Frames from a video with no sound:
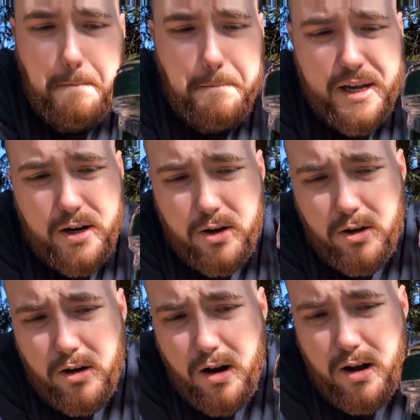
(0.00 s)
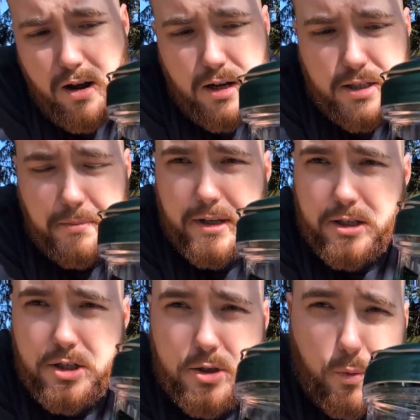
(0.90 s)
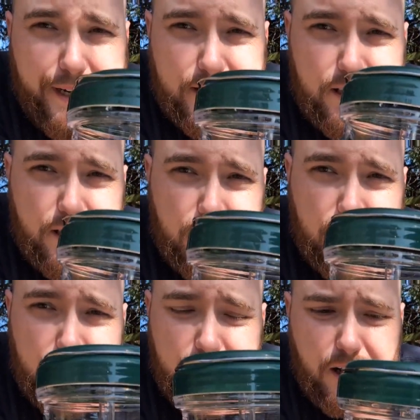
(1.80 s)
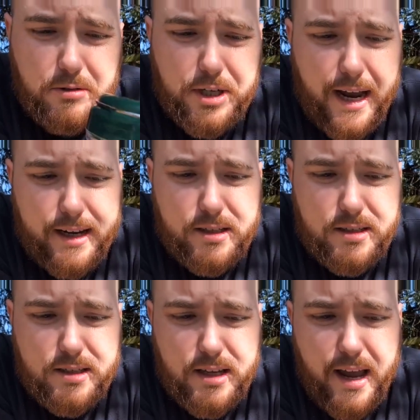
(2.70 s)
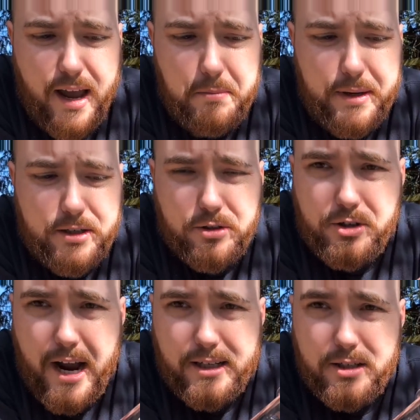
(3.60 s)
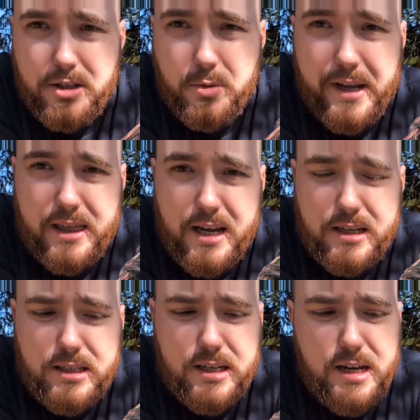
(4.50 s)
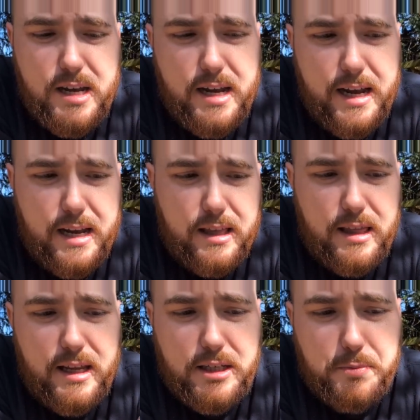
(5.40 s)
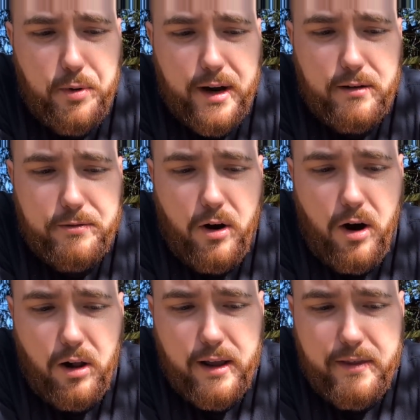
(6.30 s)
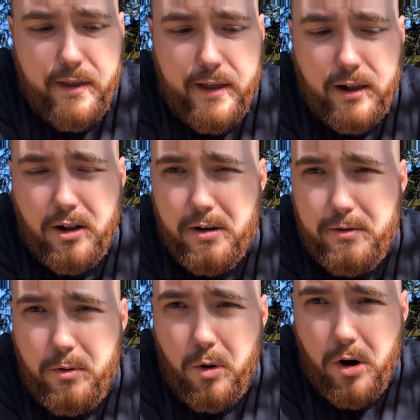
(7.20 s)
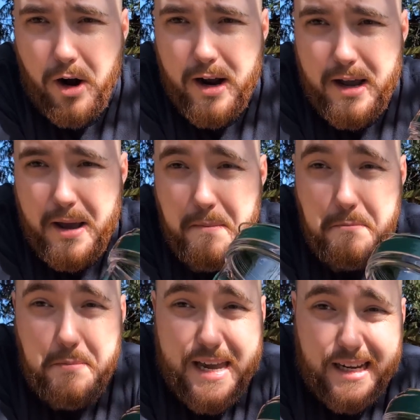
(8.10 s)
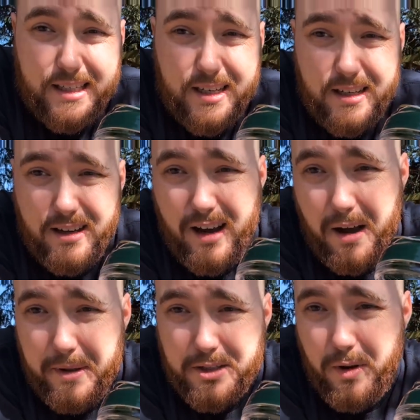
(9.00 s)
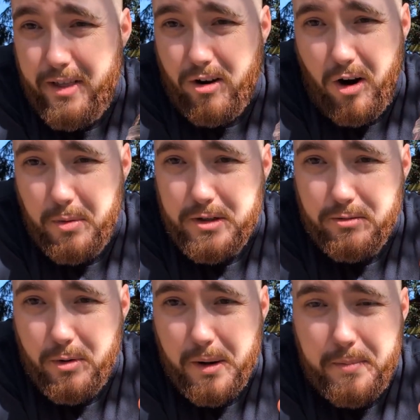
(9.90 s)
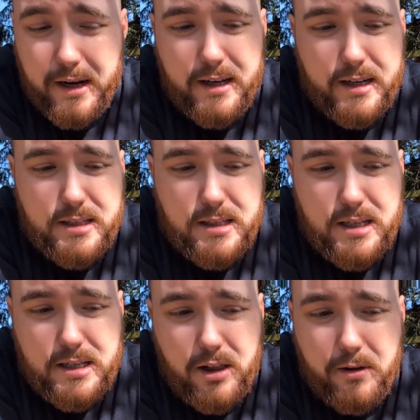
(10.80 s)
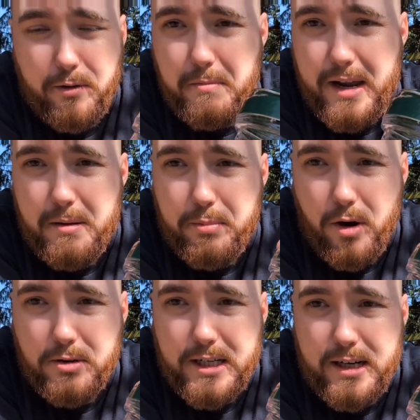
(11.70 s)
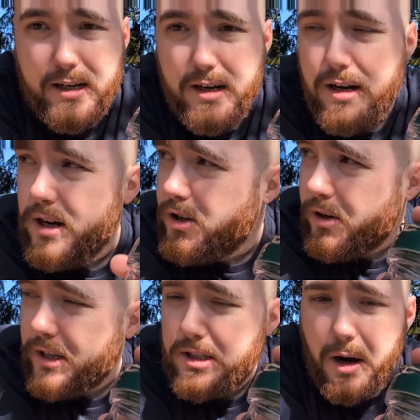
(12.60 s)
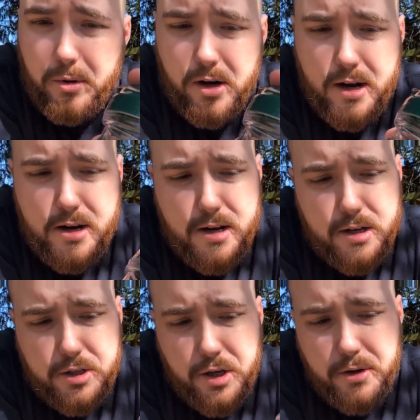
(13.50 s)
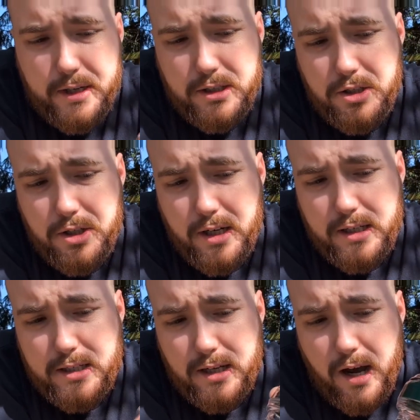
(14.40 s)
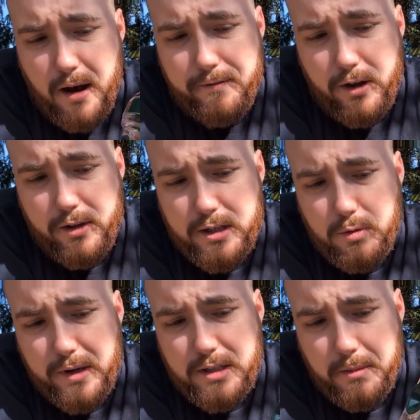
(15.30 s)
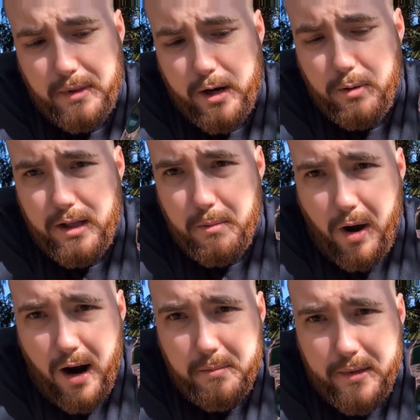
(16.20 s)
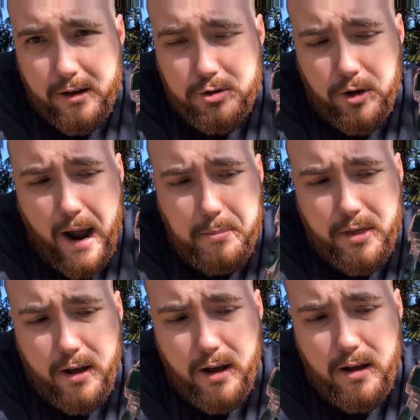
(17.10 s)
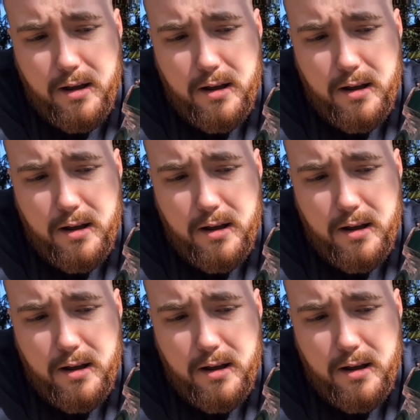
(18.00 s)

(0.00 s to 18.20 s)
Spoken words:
beer, something sweet. The yellow jackets and bees are attracted to sweet things in the spring and fall, and then they look for meat. That's why they're always ruining picnics, is because they look for meat and protein during the summer. So you can just fill this with some liquid in the bottom that'll trap the